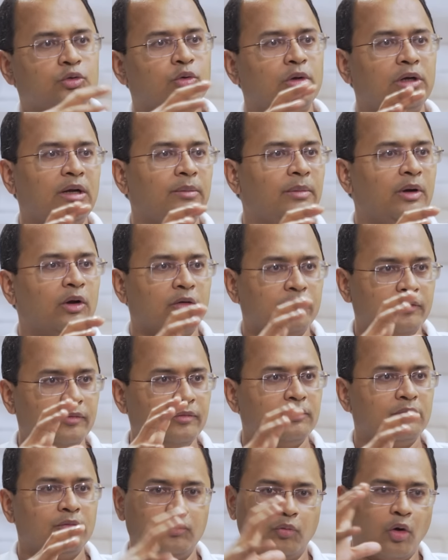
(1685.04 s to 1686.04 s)
through a little bit of
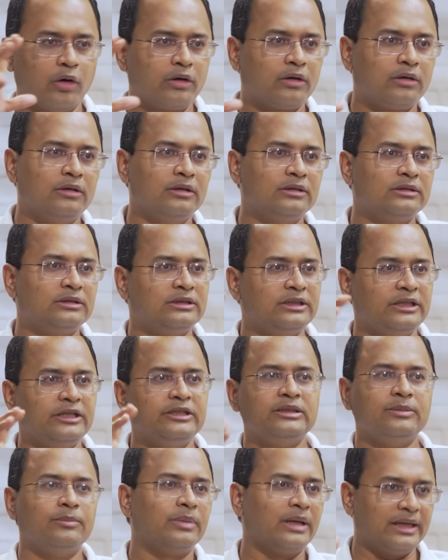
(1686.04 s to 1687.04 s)
what this change
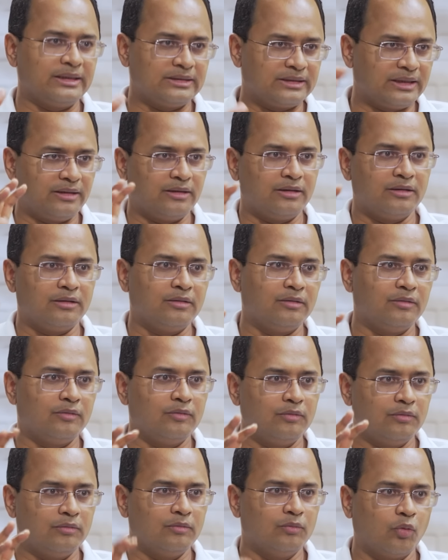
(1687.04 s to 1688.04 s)
implies and
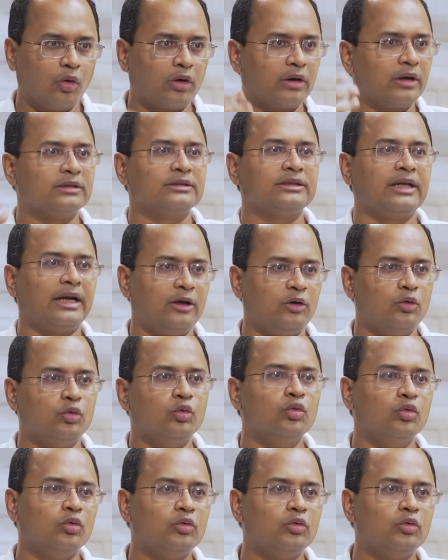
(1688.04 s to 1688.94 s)
what does that do?